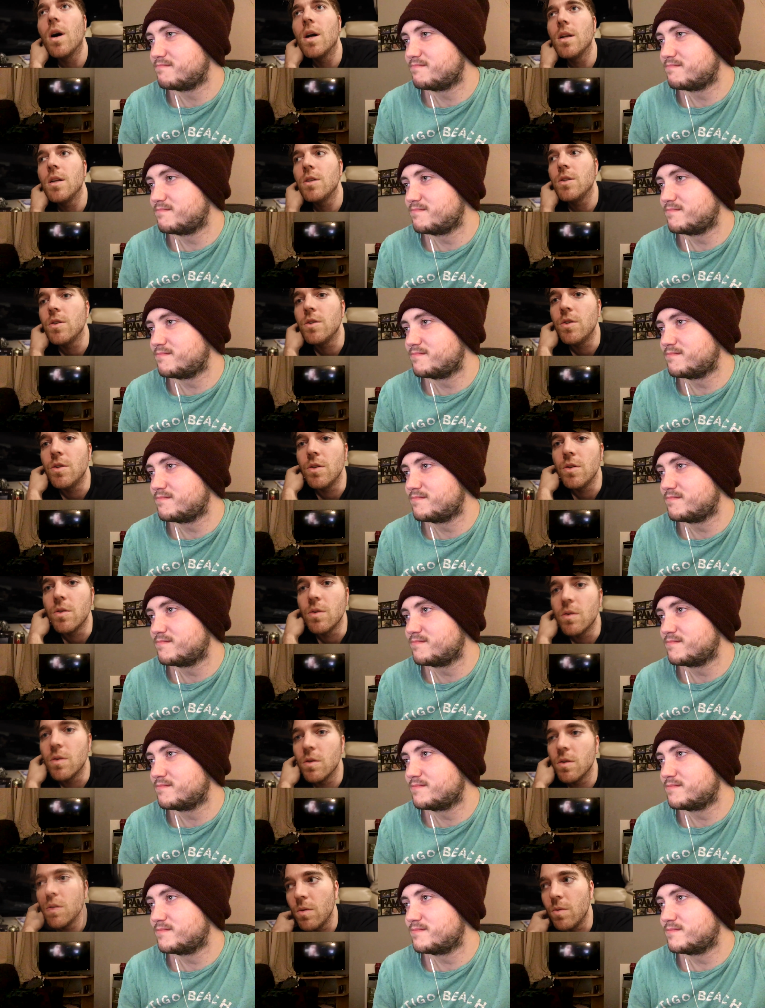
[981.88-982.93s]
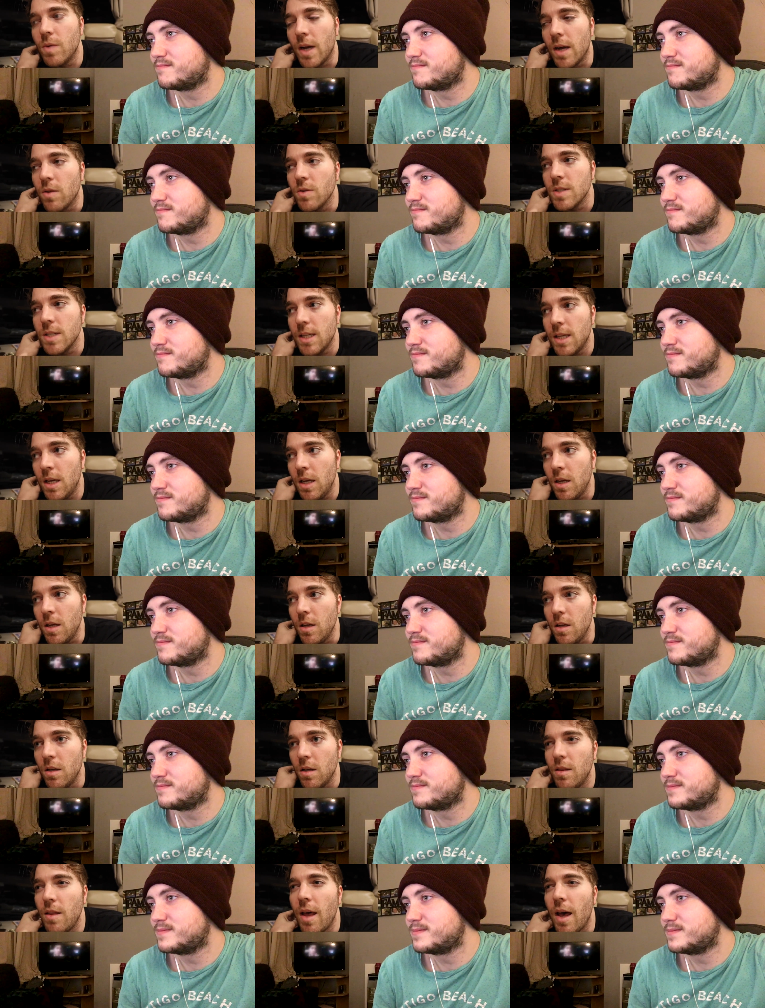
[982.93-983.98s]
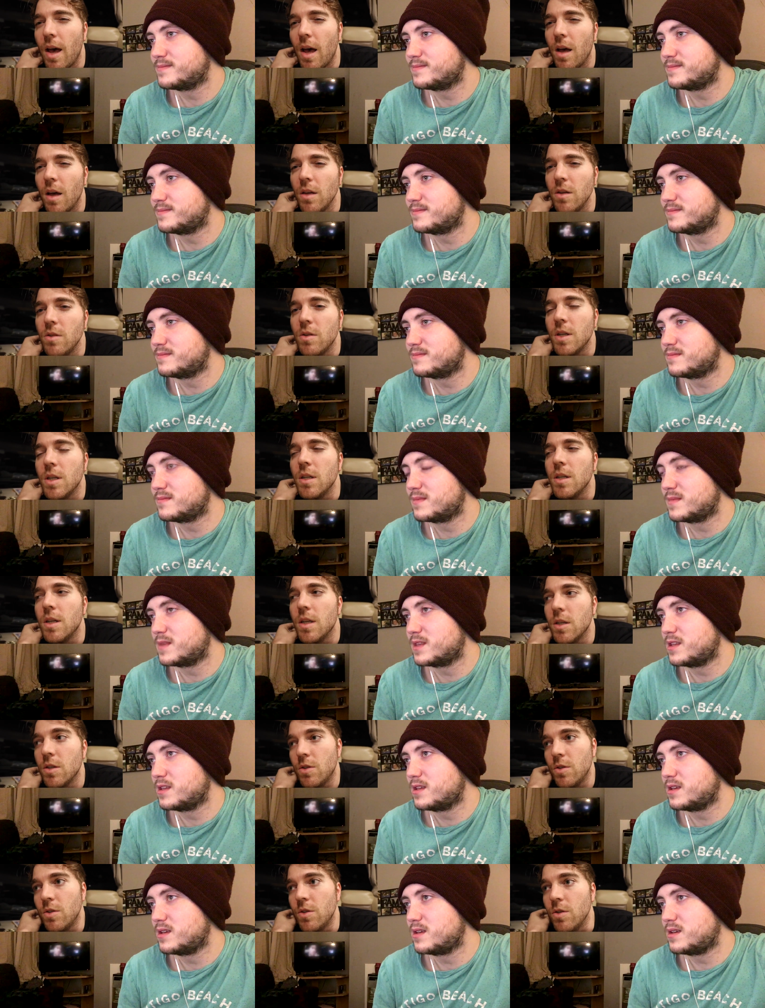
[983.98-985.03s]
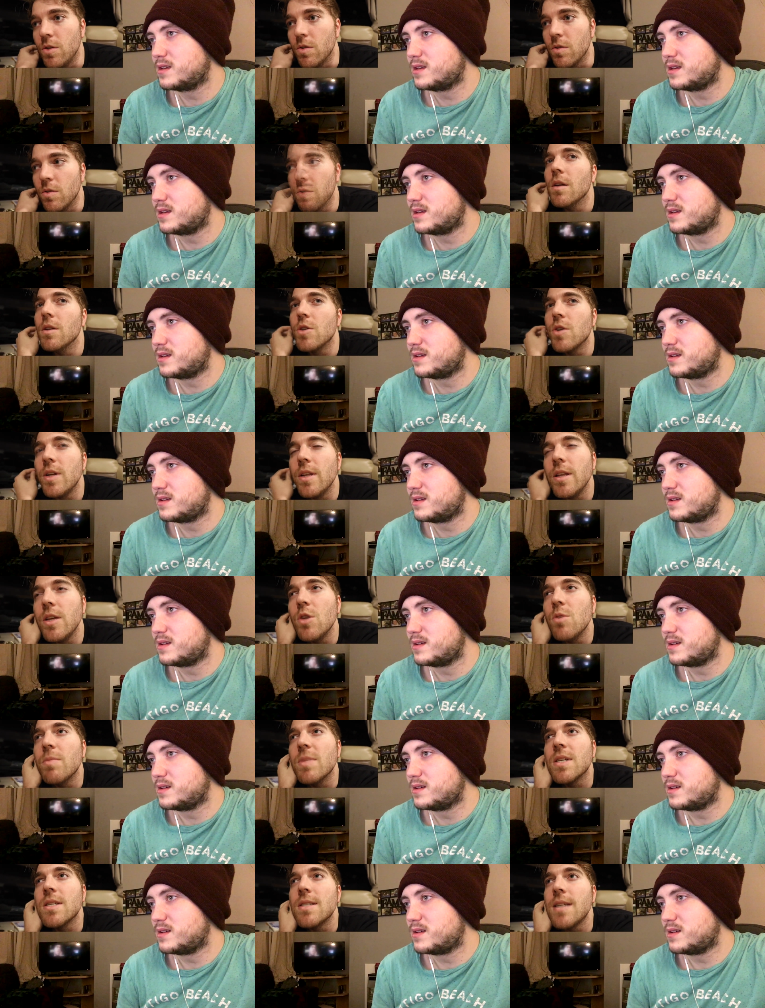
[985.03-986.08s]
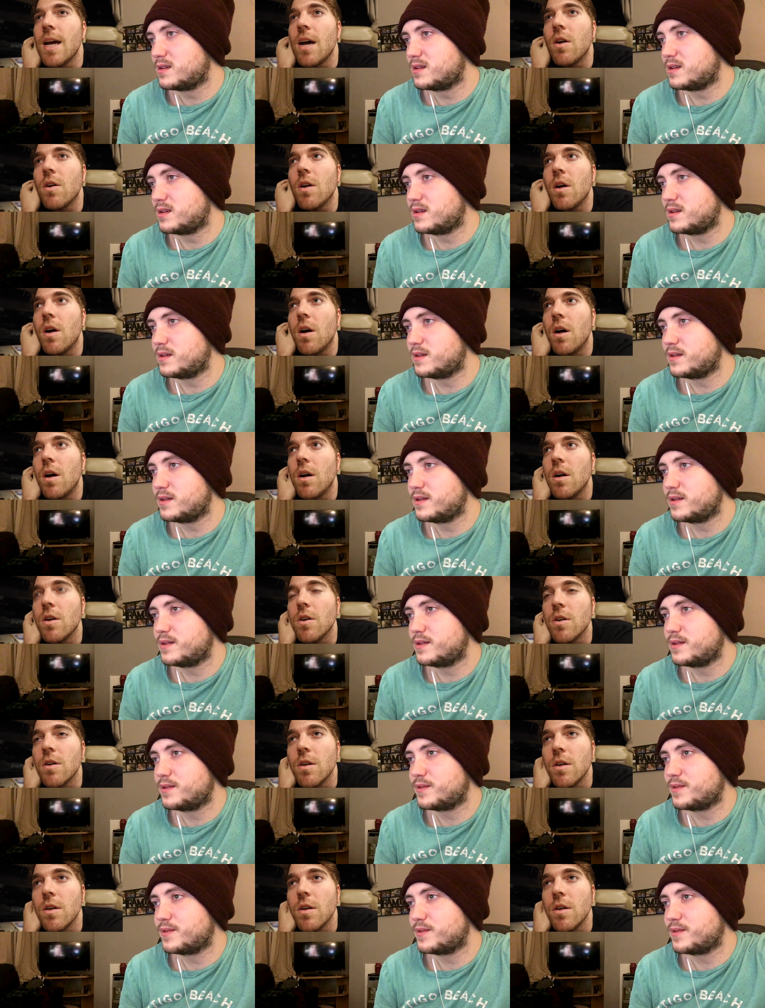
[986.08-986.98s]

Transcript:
Speaker 1: wanted to do when I was a kid that you didn't get to do? Is there anything you missed out on,